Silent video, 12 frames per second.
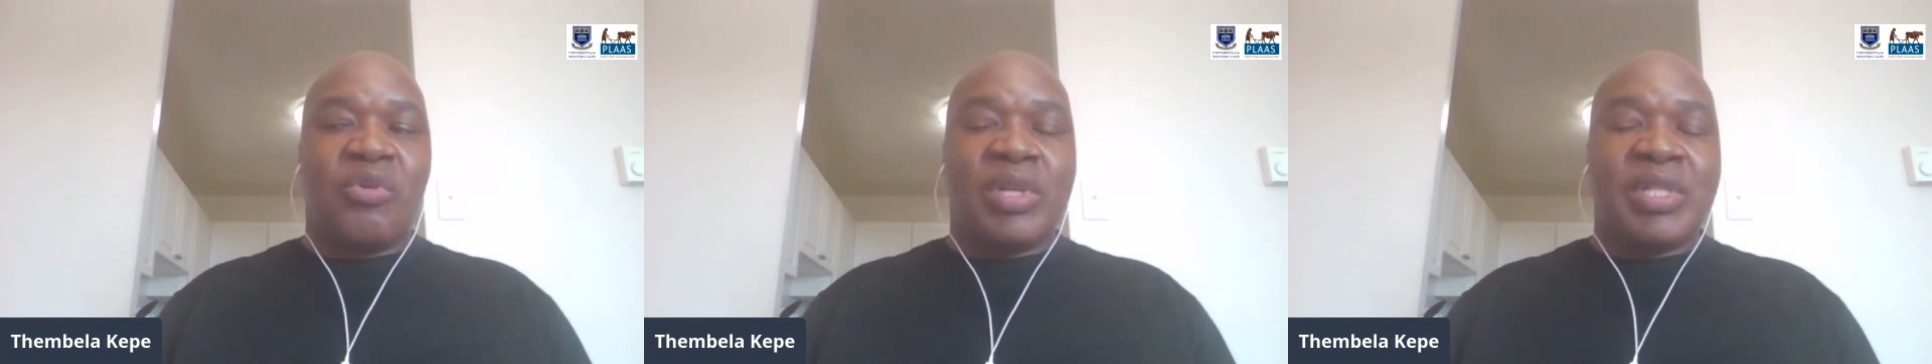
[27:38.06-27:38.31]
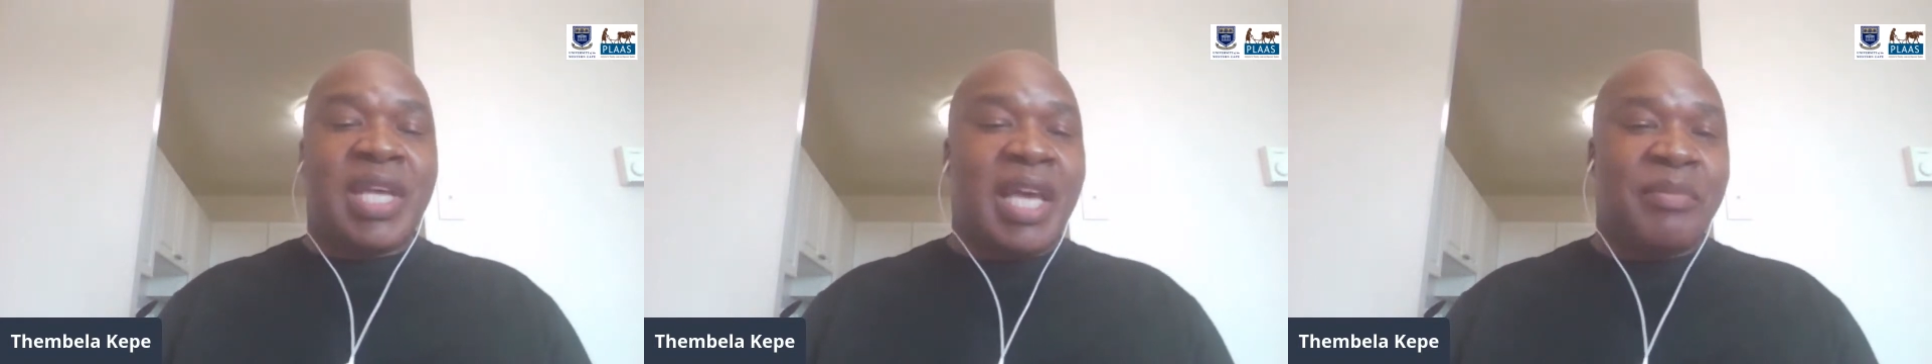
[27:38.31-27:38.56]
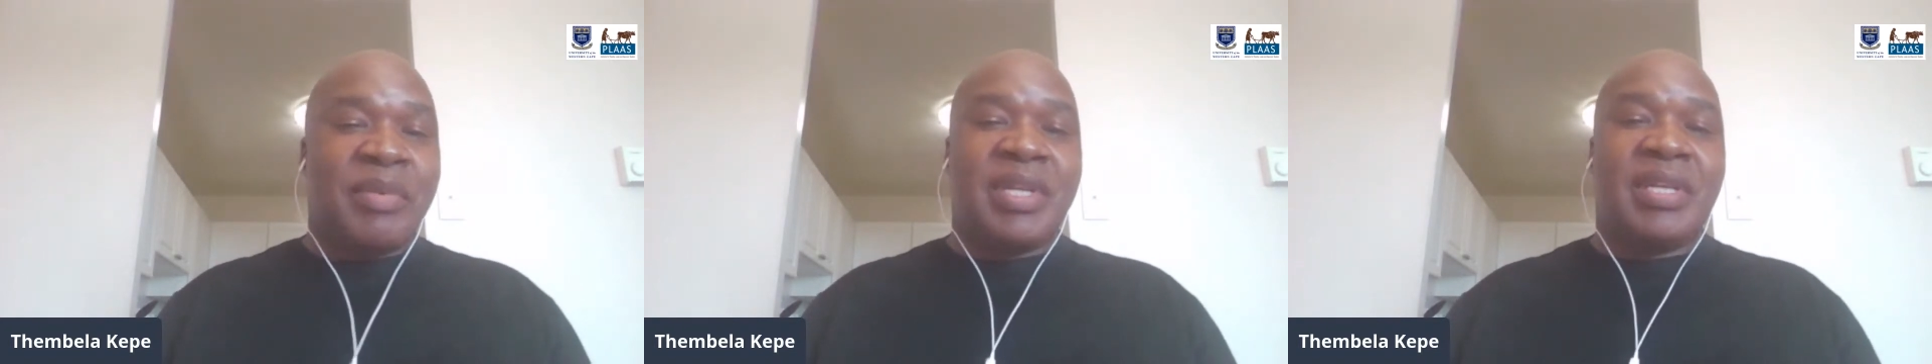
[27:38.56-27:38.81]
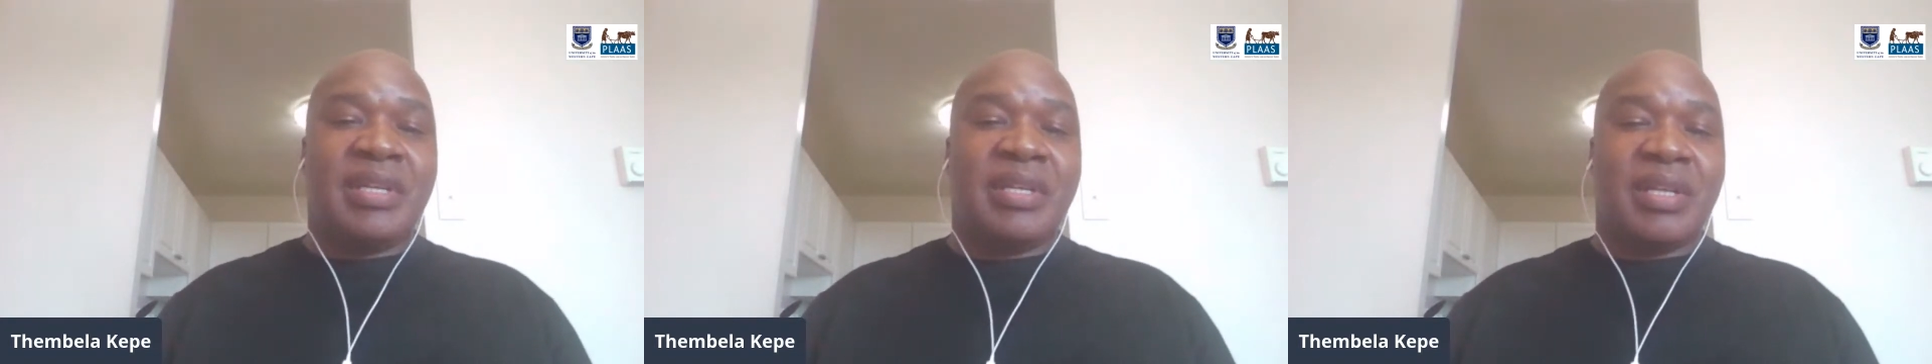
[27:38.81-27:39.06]
what's
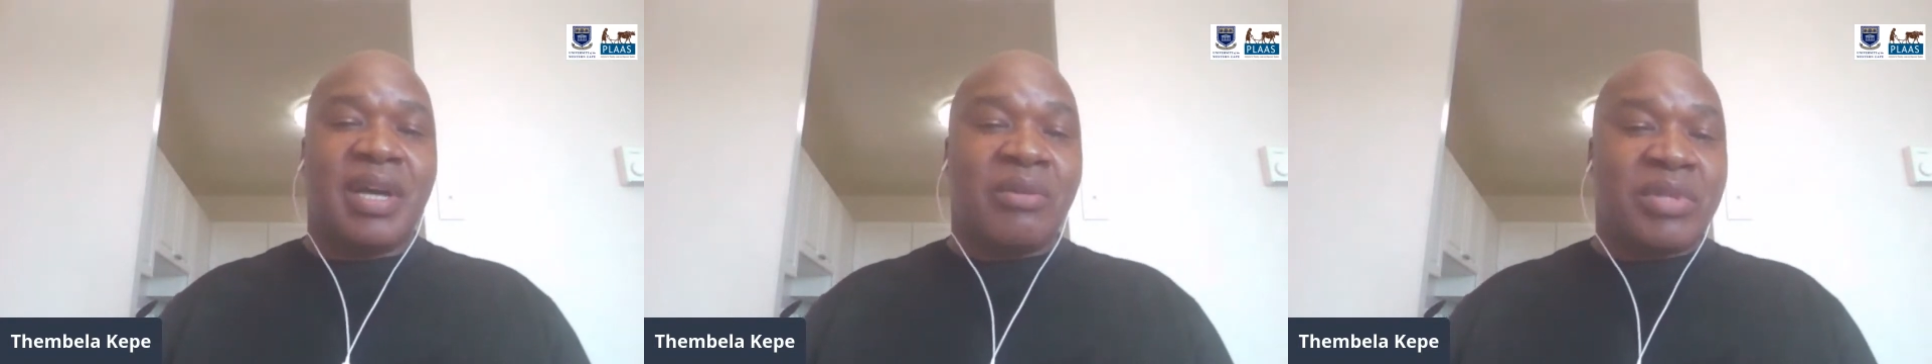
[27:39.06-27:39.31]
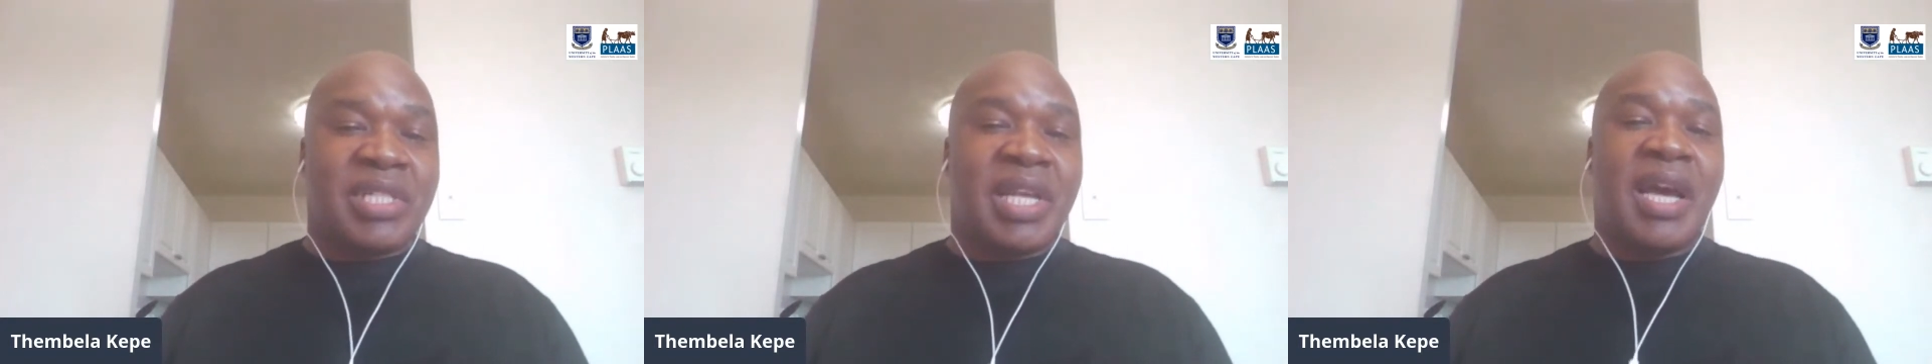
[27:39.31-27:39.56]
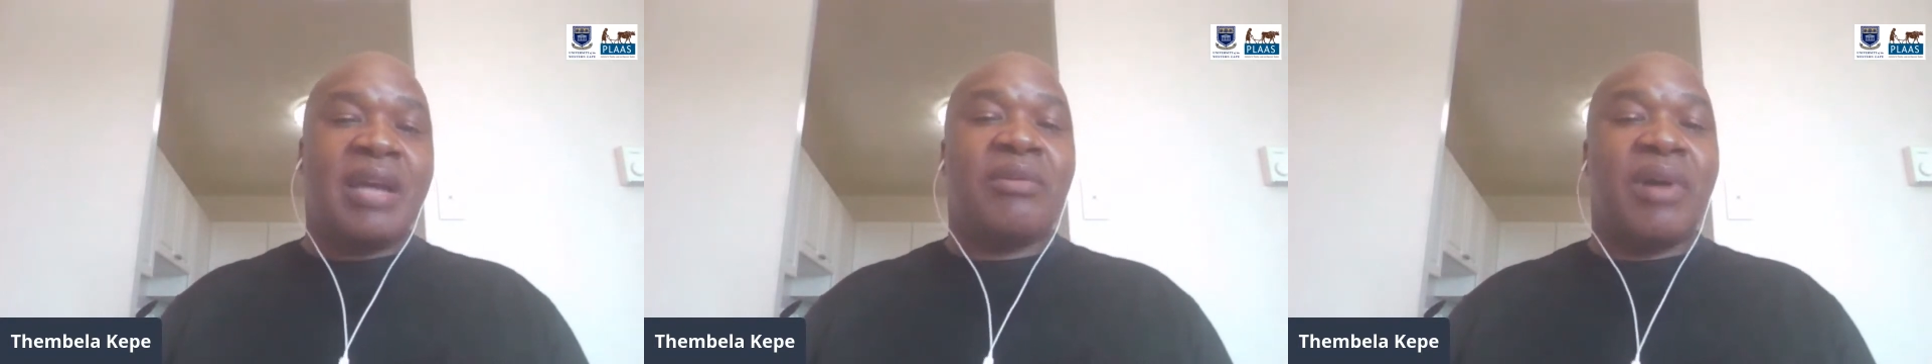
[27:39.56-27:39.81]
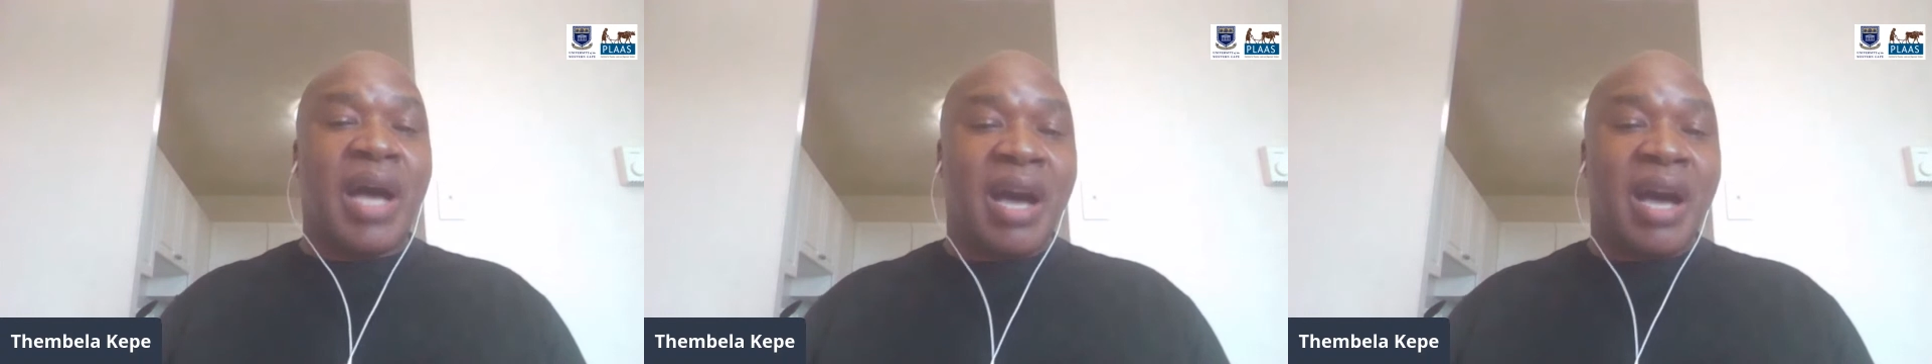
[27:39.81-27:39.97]
happening outside or